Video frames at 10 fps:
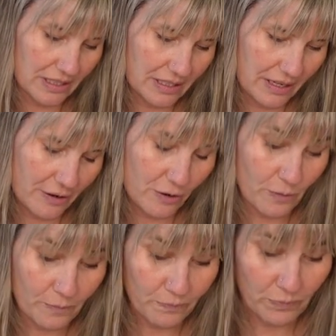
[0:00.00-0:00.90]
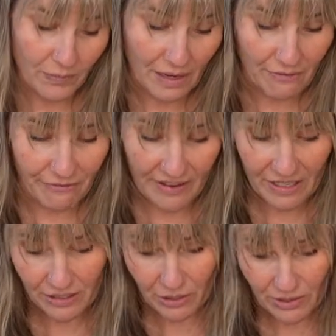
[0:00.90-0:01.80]
So
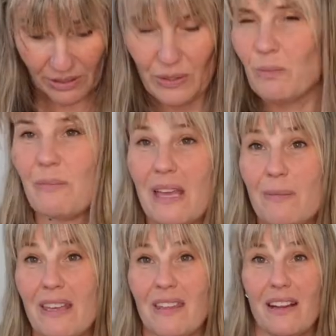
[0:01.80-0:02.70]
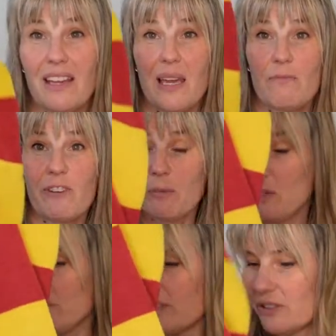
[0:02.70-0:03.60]
fair to assume maybe that it came from
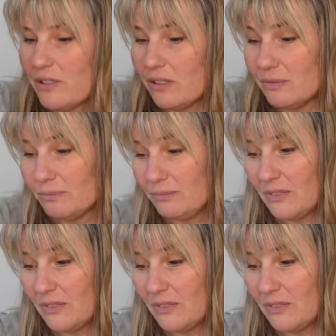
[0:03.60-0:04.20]
Universal.